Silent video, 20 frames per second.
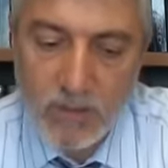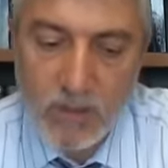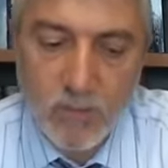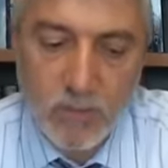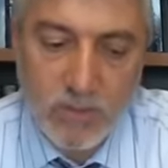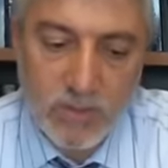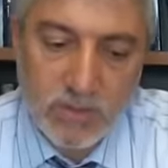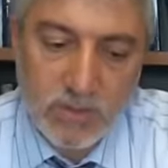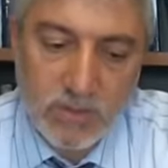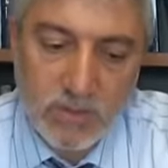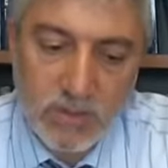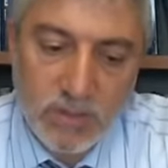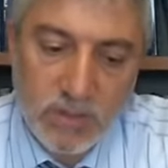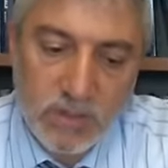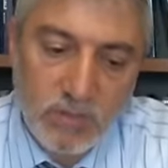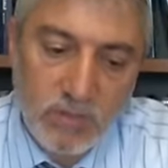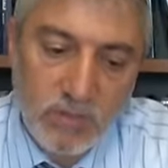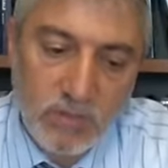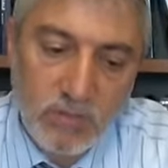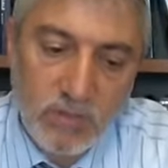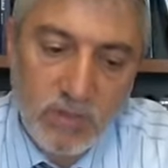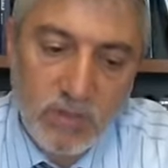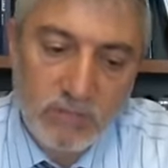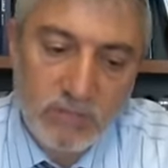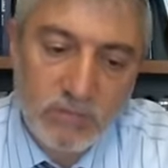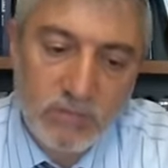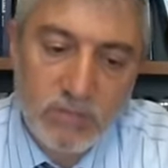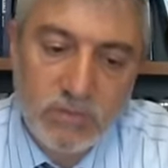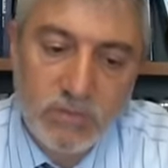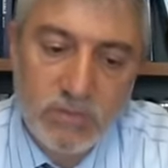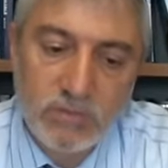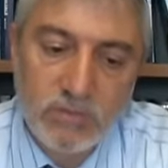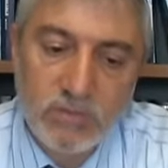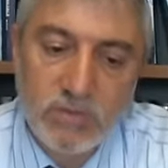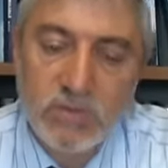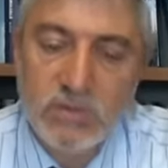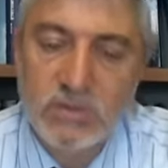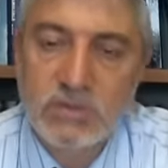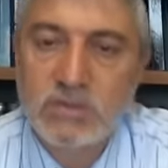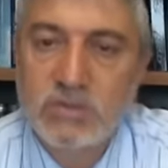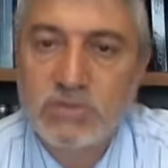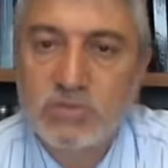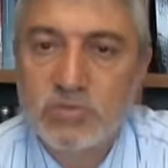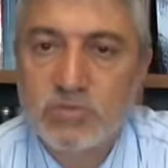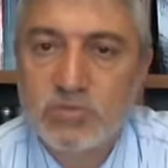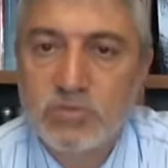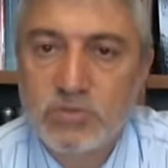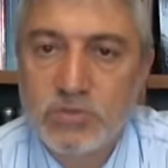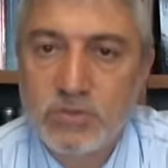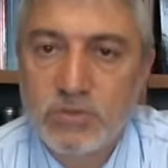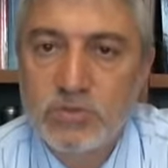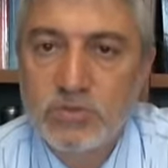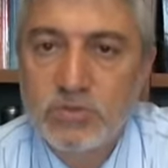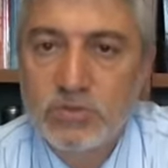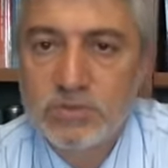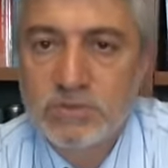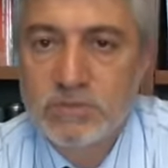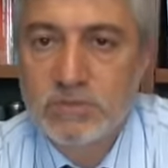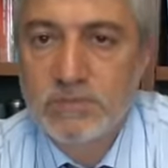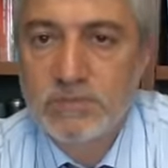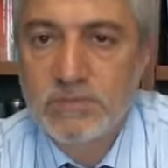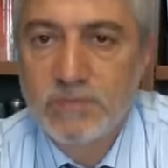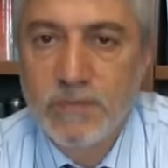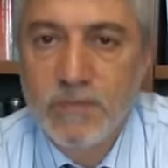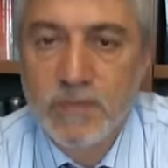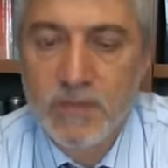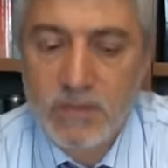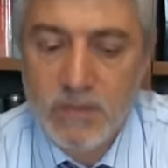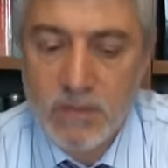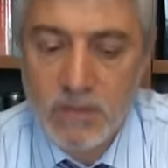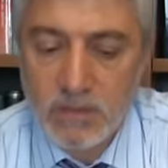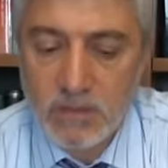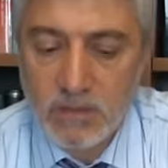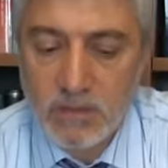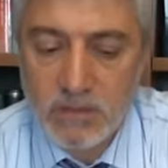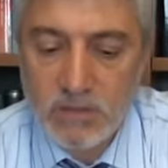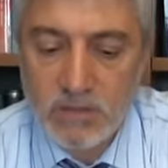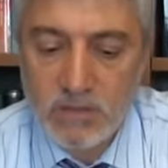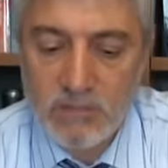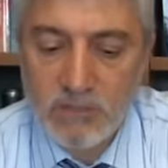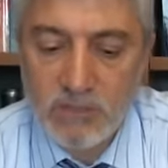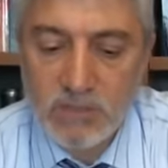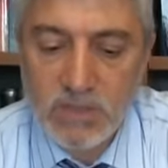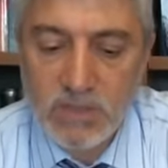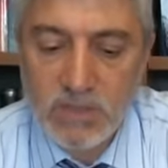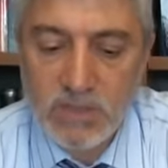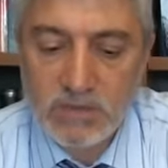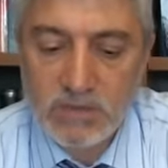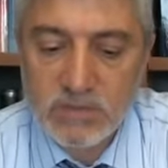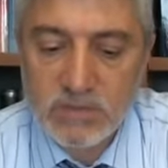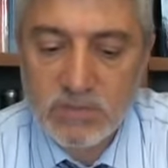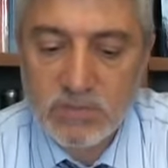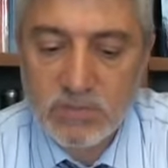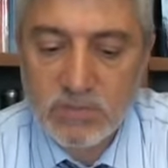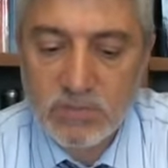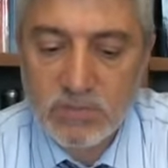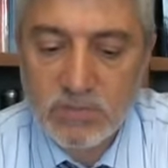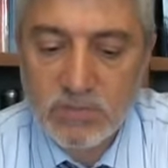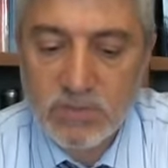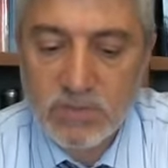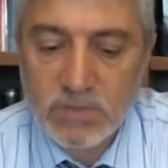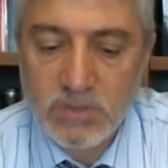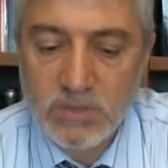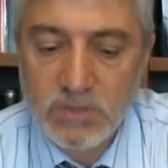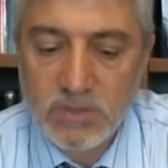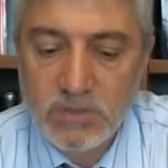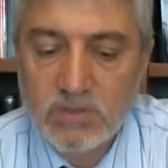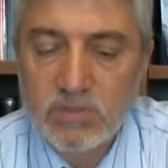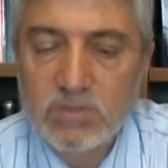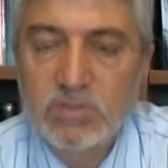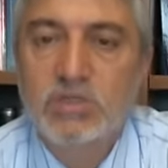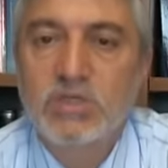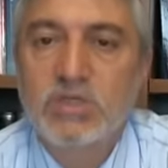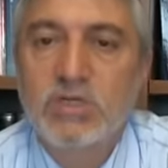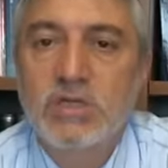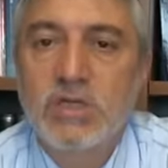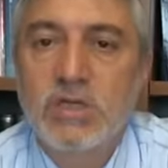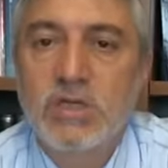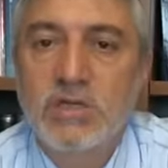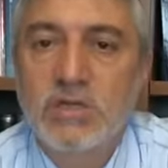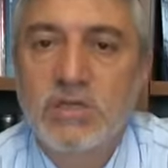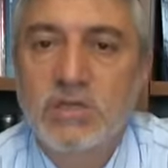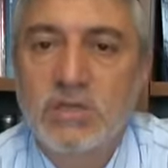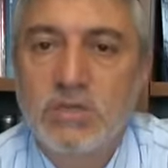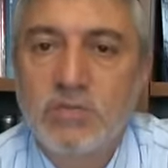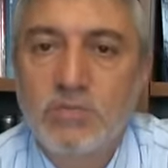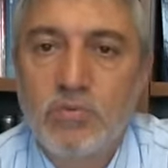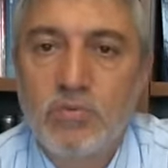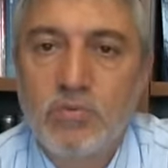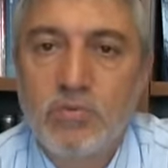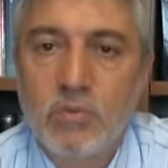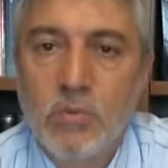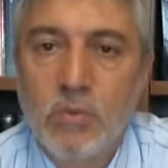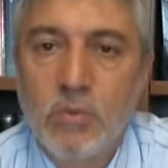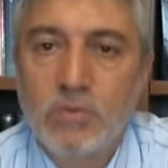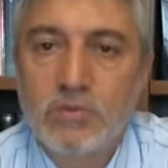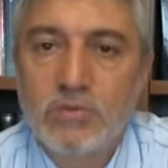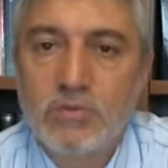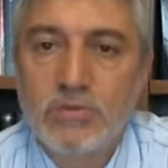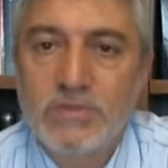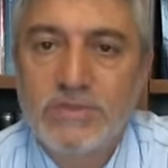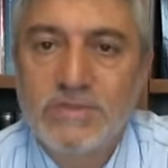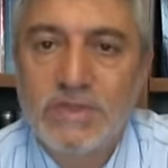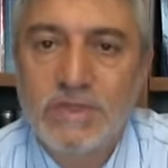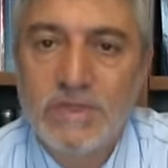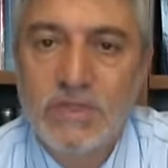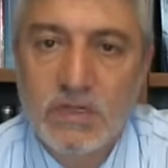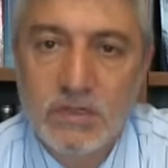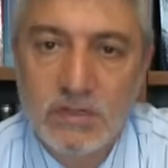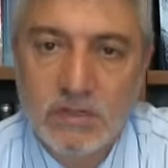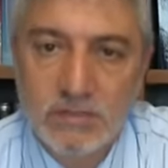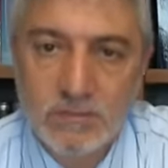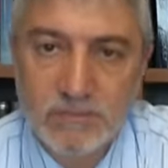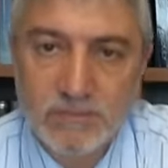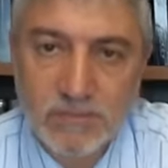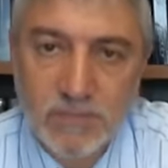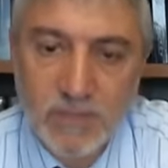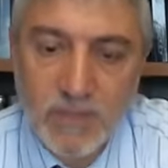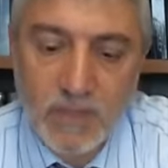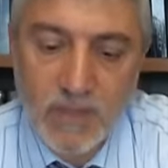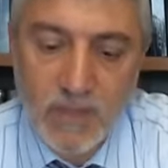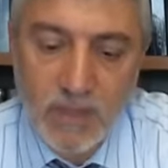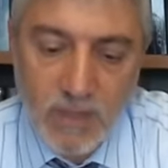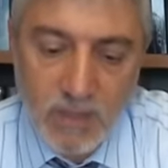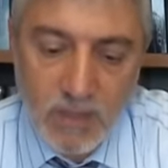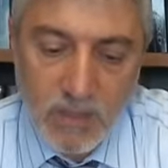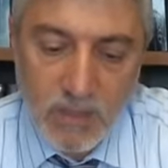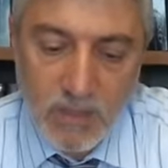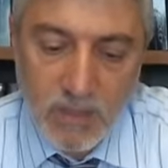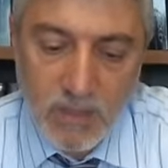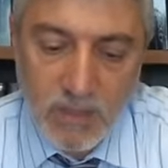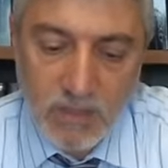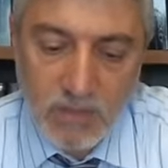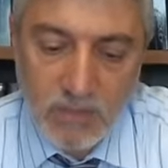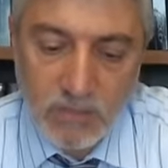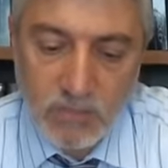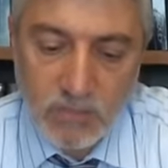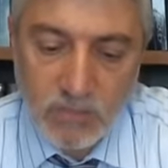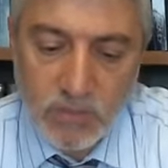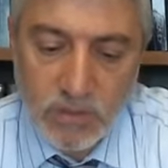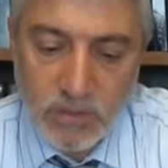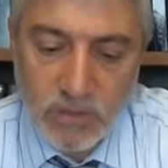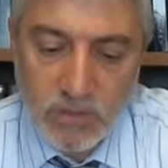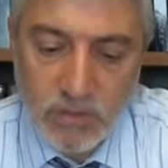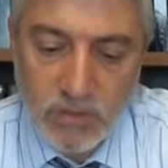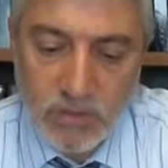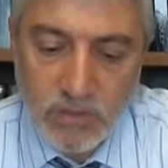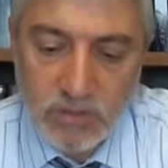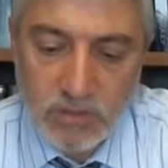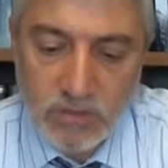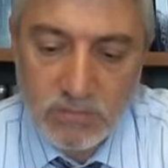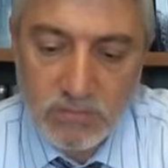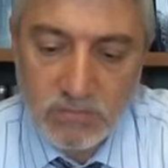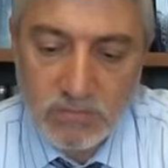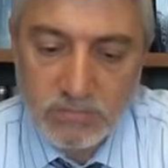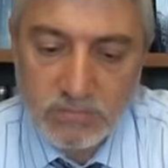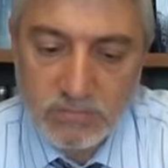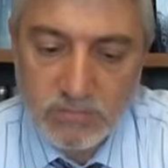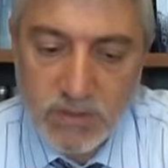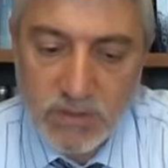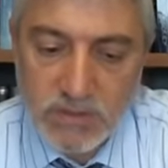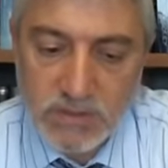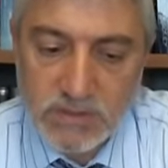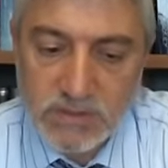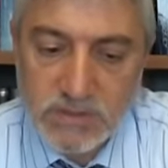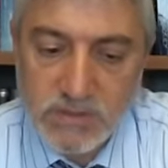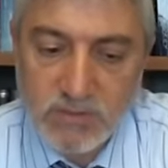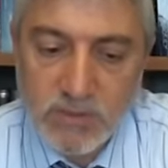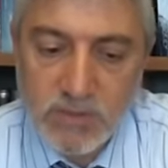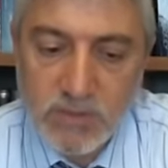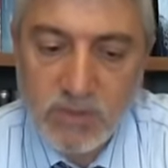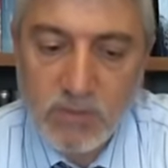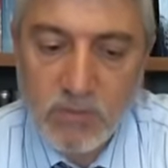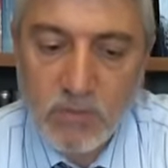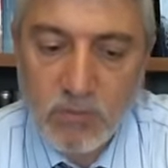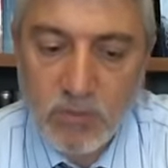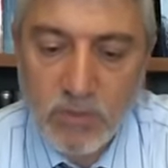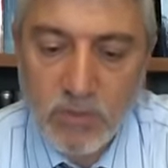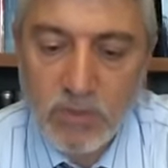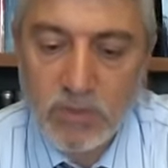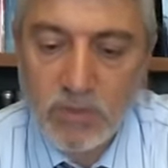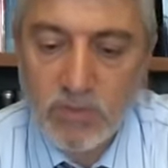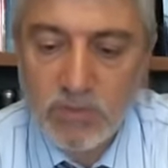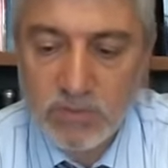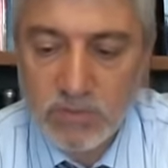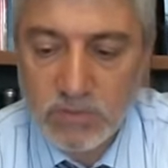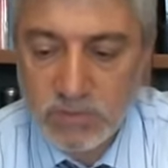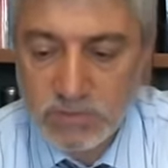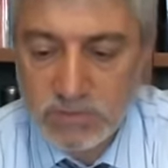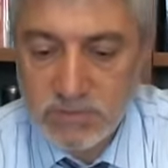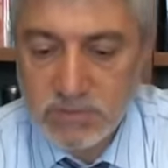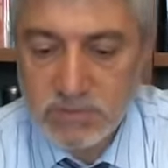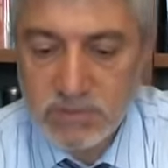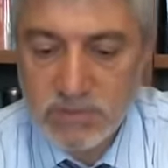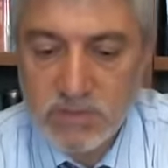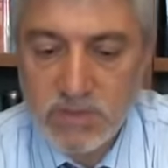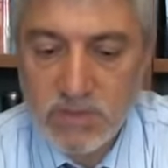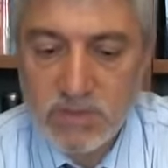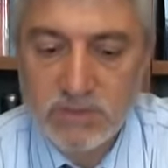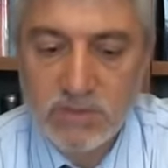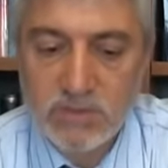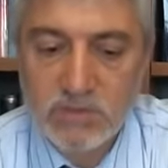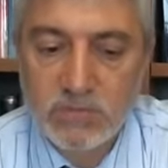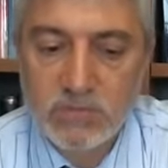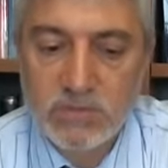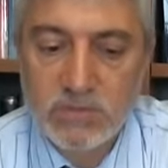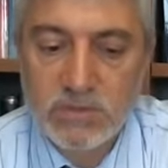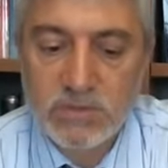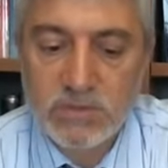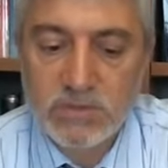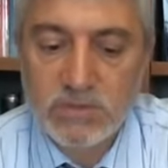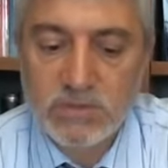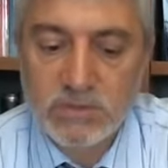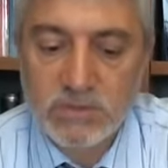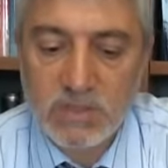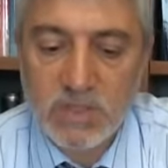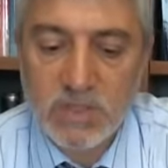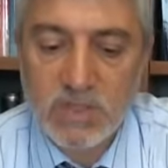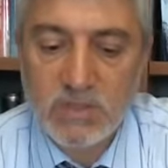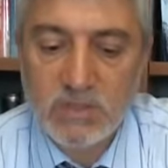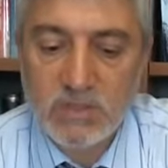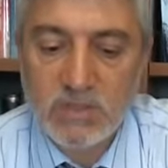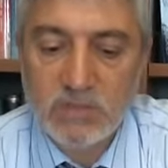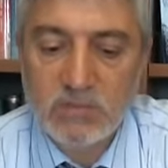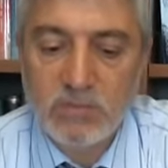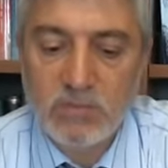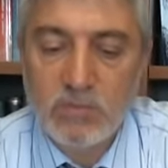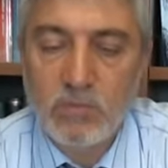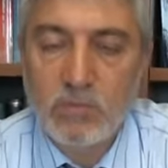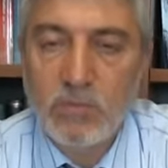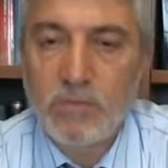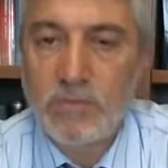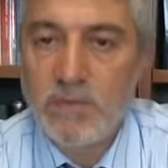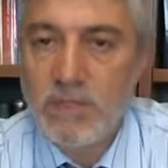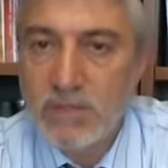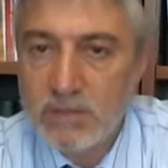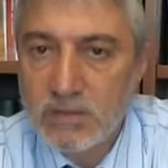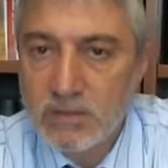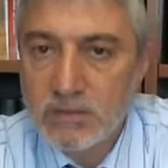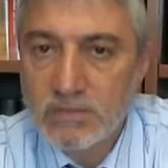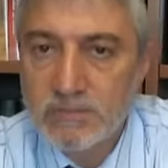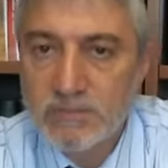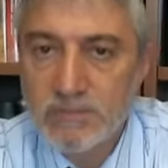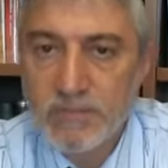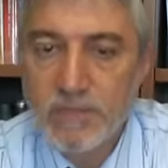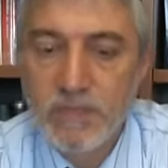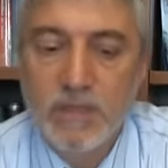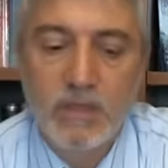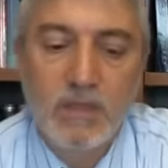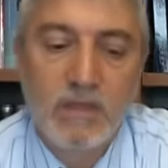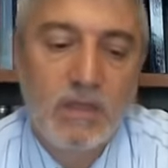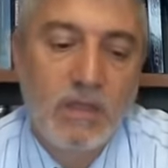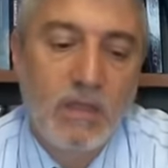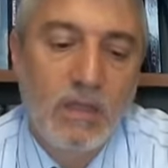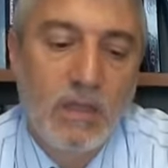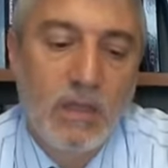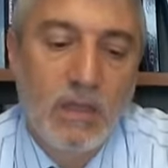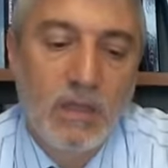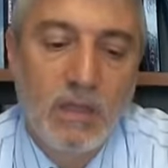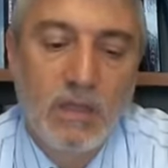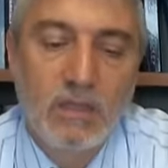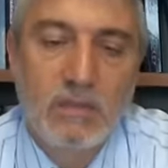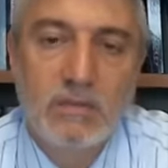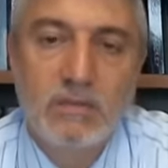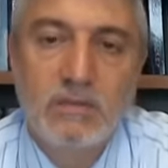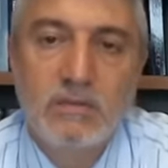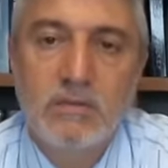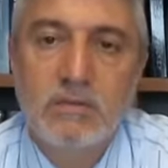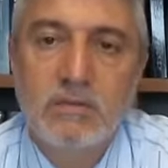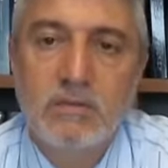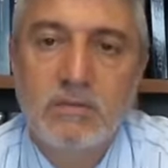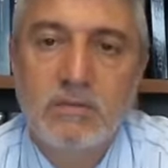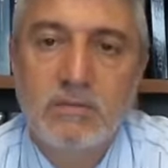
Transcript: Particularly when we have to do all the Jewish rituals. Like in a few days, it's going to be Rosh Hashanah, Kippur. We go to the synagogue, and we participate in a prayer. There's things that we say, that we repeat, and